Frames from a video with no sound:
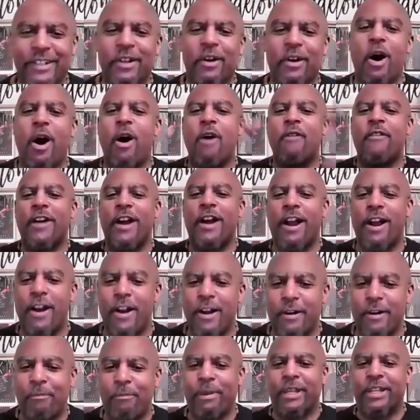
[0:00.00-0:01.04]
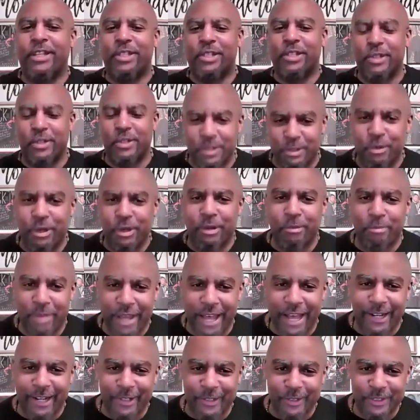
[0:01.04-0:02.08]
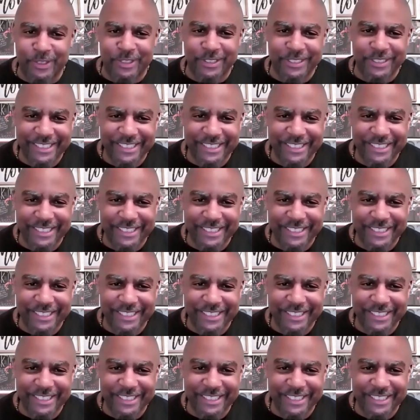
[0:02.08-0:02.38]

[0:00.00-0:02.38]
overall picture is what matters.